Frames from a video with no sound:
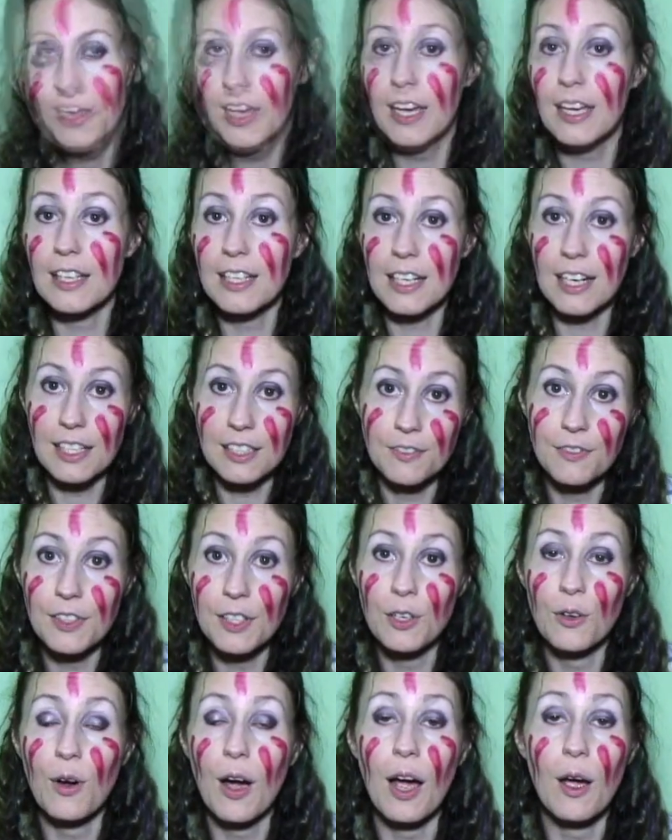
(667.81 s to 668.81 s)
In the next
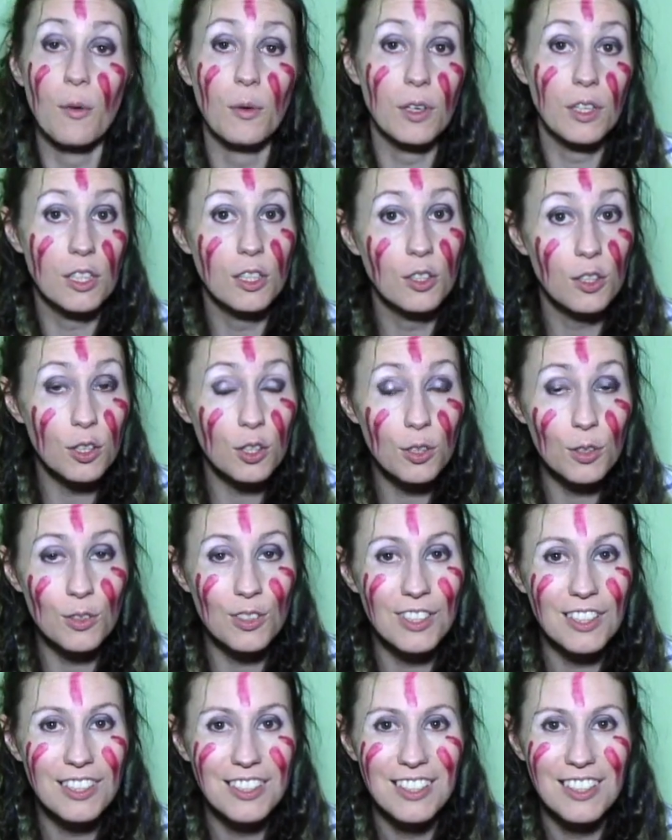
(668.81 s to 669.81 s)
video, I will
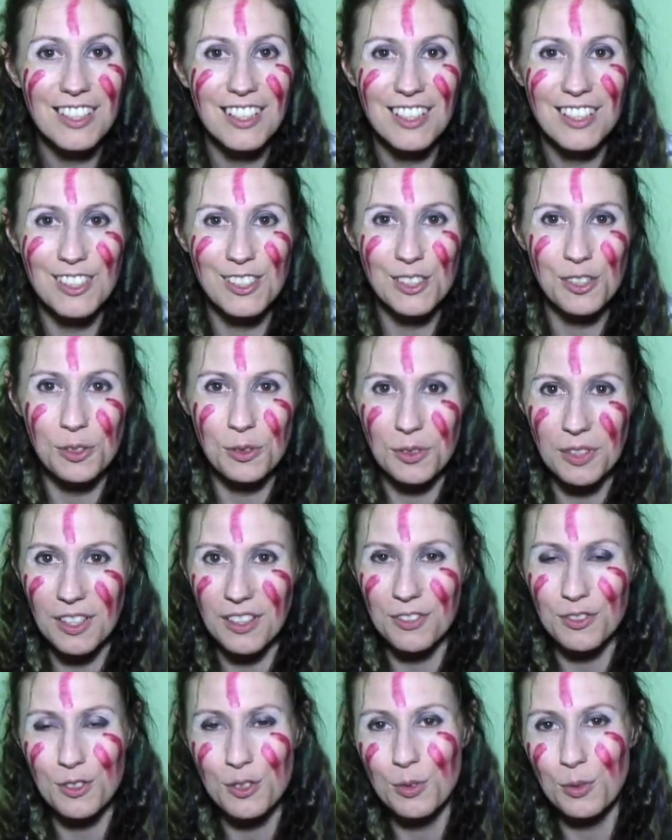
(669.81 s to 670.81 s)
conclude the Suit
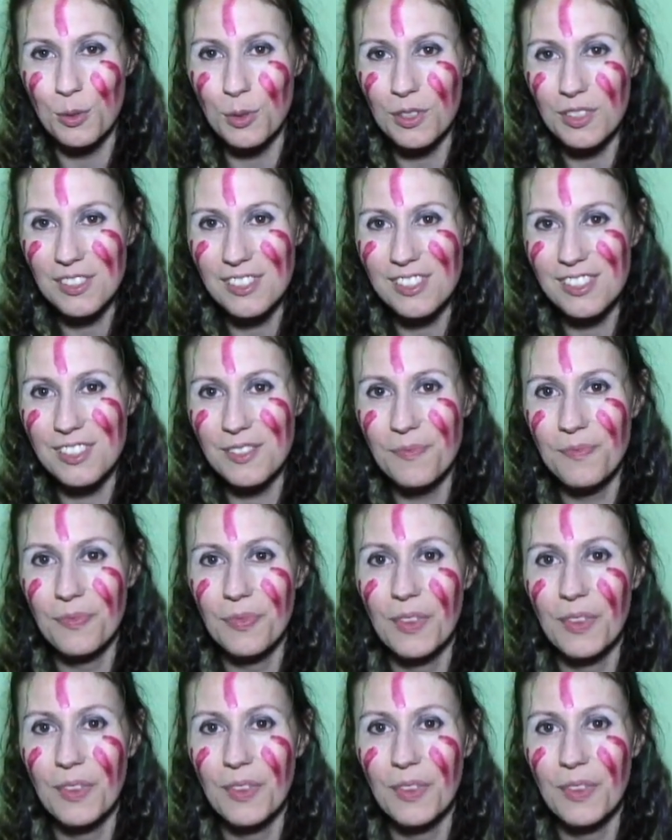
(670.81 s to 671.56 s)
of Swords.